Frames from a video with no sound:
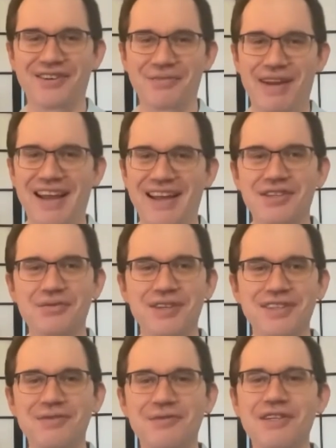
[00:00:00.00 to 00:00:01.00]
demands
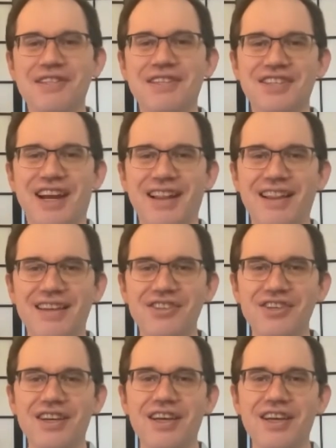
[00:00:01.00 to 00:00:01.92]
was the challenge.